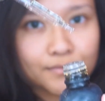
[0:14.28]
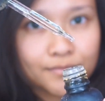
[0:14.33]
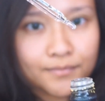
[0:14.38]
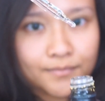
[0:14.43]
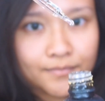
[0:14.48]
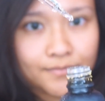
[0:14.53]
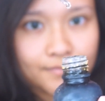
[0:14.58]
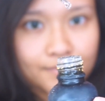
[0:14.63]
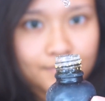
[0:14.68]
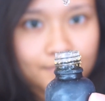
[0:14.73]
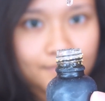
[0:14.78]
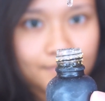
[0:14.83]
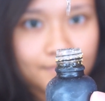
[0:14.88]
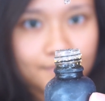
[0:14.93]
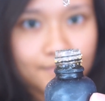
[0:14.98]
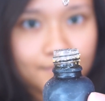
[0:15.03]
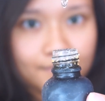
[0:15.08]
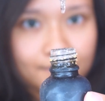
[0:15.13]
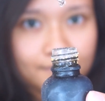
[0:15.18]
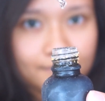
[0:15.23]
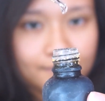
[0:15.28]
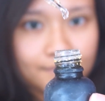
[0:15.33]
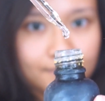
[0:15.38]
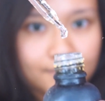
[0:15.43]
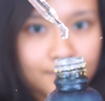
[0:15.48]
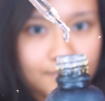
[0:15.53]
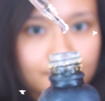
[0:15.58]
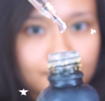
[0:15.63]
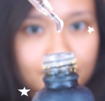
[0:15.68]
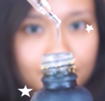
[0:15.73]
good to prep your
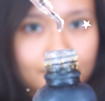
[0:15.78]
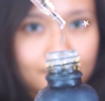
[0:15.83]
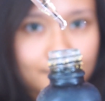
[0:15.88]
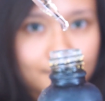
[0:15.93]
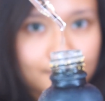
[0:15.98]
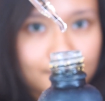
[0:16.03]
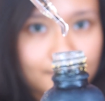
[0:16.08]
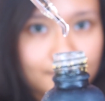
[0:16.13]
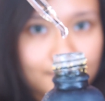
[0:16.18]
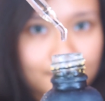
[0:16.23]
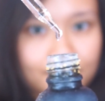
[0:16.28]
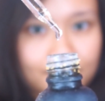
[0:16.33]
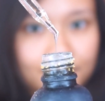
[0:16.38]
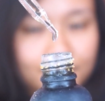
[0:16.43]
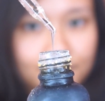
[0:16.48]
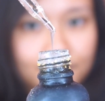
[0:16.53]
skin before the makeup